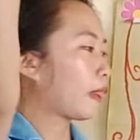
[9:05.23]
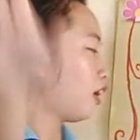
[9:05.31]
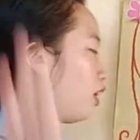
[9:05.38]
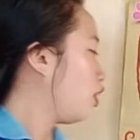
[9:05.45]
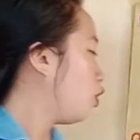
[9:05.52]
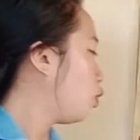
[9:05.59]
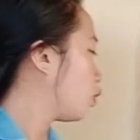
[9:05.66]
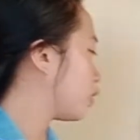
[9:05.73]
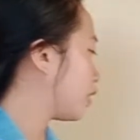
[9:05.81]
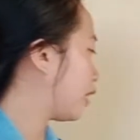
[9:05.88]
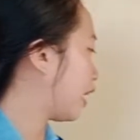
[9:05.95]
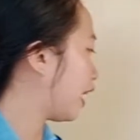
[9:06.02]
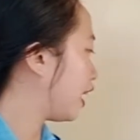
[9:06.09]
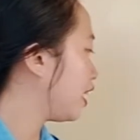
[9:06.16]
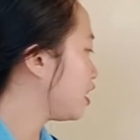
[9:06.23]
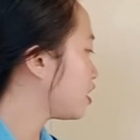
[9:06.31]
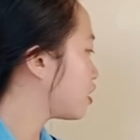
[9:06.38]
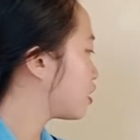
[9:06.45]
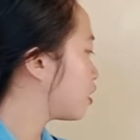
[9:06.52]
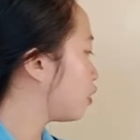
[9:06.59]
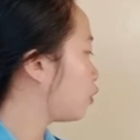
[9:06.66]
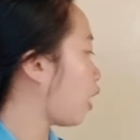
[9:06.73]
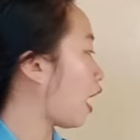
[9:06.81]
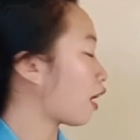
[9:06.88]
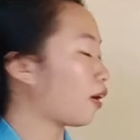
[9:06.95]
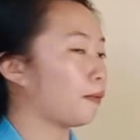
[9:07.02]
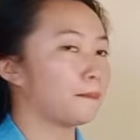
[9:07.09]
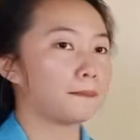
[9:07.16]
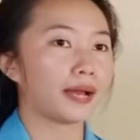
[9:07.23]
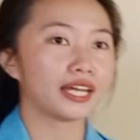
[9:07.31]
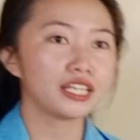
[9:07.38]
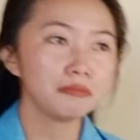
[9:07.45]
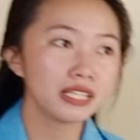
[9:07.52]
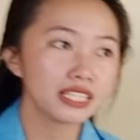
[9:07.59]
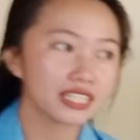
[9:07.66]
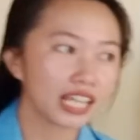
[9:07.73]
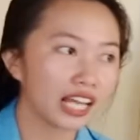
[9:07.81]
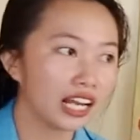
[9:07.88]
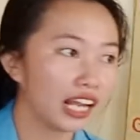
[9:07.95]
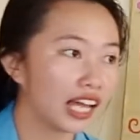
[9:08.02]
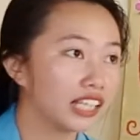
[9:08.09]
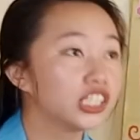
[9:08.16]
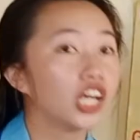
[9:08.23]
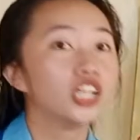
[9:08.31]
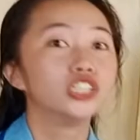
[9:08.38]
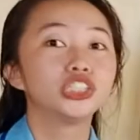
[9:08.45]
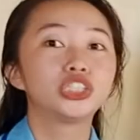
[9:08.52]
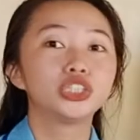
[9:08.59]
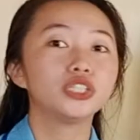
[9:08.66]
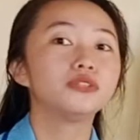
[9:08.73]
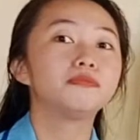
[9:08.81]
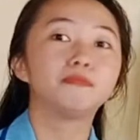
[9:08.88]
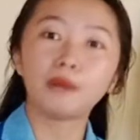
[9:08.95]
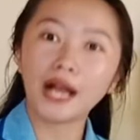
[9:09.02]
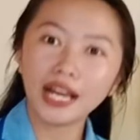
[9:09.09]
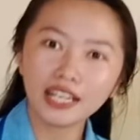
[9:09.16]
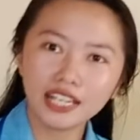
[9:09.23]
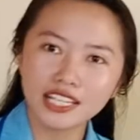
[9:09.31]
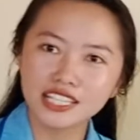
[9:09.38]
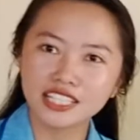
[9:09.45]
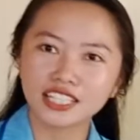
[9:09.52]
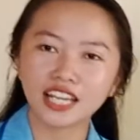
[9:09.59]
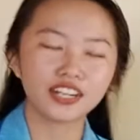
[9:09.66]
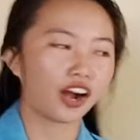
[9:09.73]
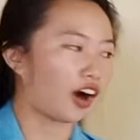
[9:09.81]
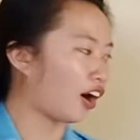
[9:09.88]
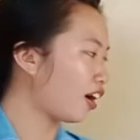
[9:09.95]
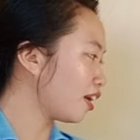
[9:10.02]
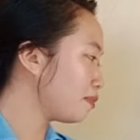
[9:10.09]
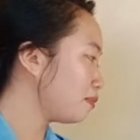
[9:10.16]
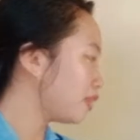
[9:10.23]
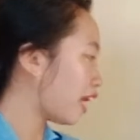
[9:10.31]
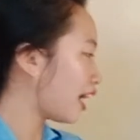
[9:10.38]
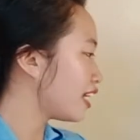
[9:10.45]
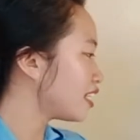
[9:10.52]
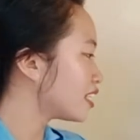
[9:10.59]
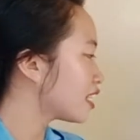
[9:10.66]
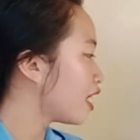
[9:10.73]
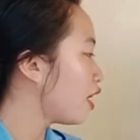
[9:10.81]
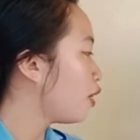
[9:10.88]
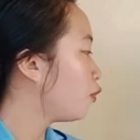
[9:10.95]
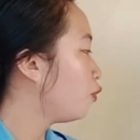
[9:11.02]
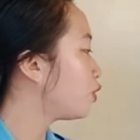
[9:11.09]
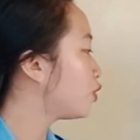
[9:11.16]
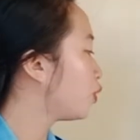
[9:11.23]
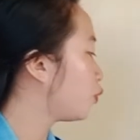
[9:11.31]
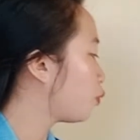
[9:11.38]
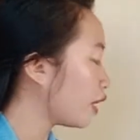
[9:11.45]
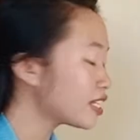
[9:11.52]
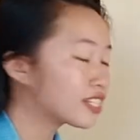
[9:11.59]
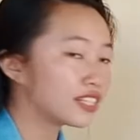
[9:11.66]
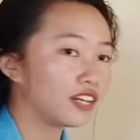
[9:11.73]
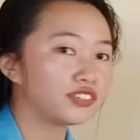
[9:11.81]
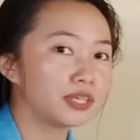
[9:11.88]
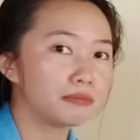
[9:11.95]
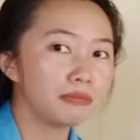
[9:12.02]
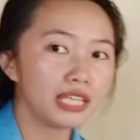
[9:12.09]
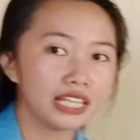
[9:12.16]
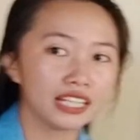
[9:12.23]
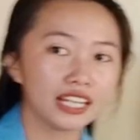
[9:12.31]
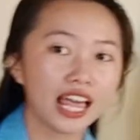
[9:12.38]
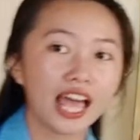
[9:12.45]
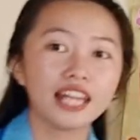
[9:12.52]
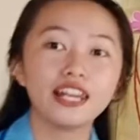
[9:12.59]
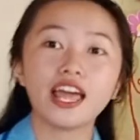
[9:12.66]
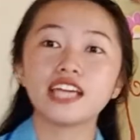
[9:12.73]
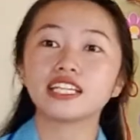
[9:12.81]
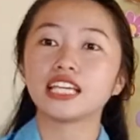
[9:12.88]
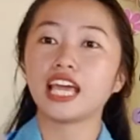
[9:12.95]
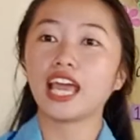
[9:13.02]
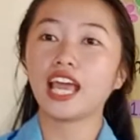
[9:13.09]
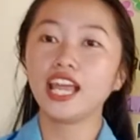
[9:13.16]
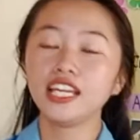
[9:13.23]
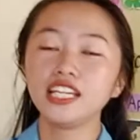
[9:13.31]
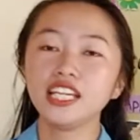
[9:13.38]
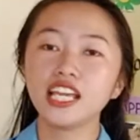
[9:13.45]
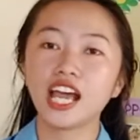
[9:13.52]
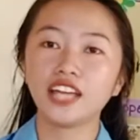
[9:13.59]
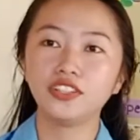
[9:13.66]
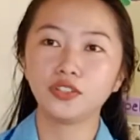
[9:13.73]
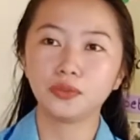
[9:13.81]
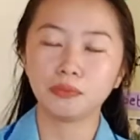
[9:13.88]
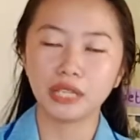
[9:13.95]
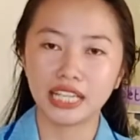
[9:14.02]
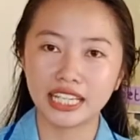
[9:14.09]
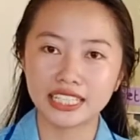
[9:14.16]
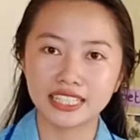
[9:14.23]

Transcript: Okay, so accompaniment salad should balance and harmonize with the rest of the meal like any other meal.